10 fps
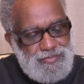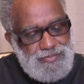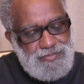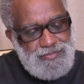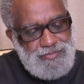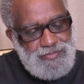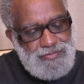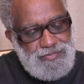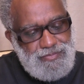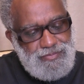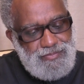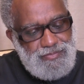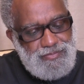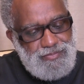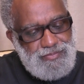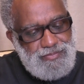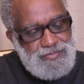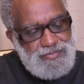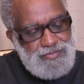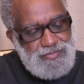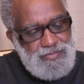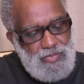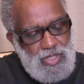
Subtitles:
Nobody speaks.